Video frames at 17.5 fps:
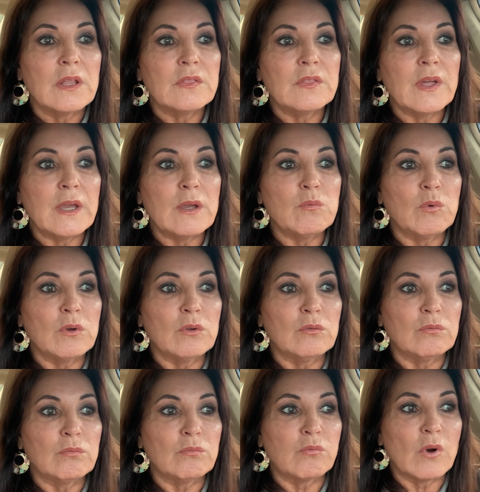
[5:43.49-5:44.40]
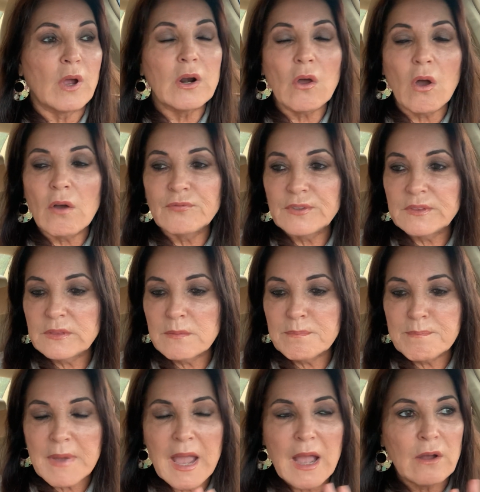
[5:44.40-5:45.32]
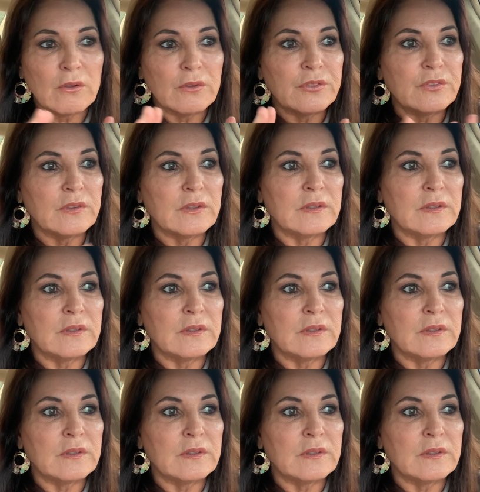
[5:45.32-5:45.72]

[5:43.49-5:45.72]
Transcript: They will run off at the mouth.